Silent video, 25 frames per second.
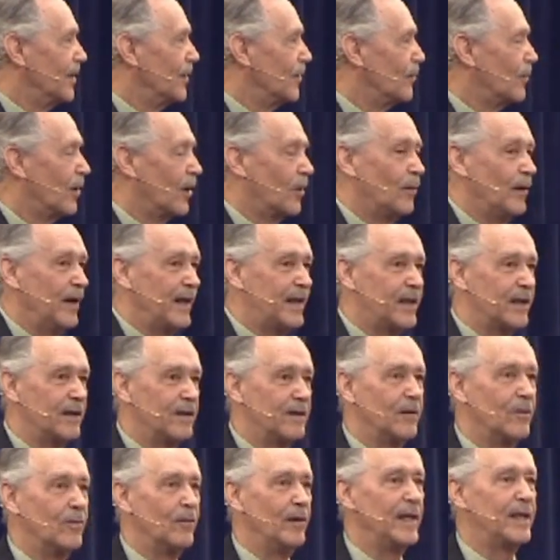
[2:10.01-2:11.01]
Where we
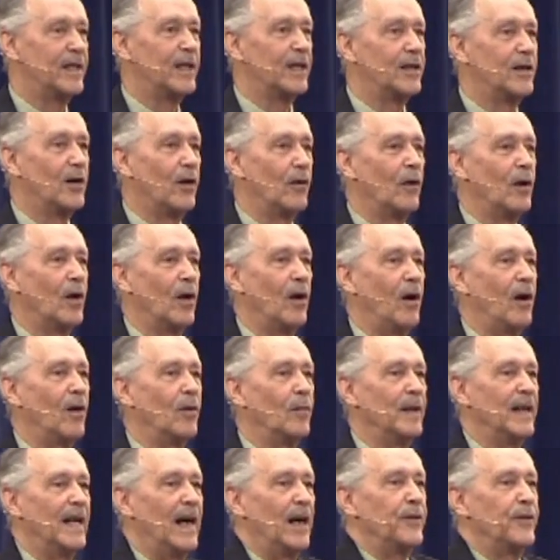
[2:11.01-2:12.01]
could, we could go along
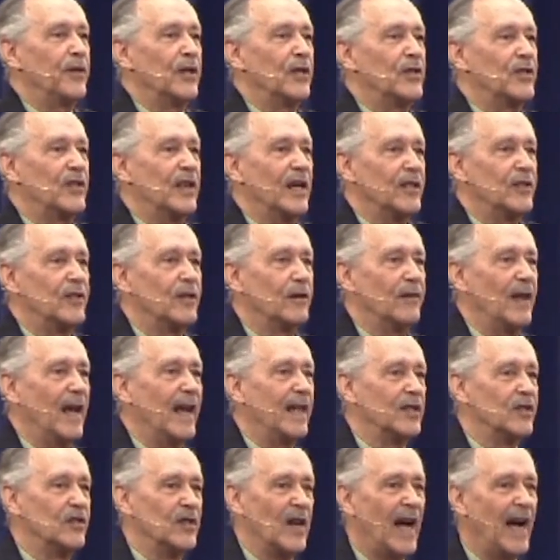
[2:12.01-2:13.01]
without this sense of
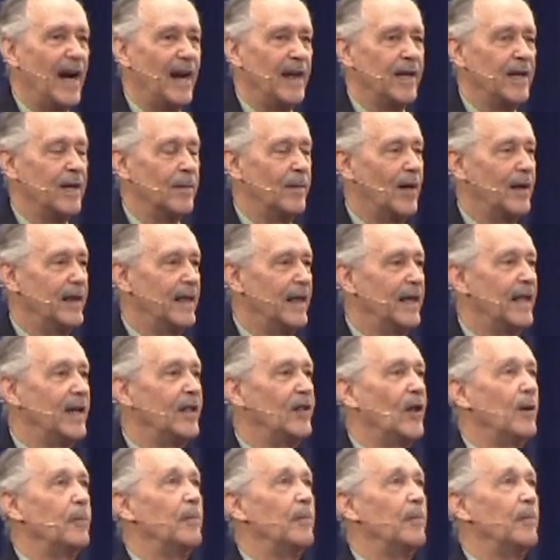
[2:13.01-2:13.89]
anxiety about anything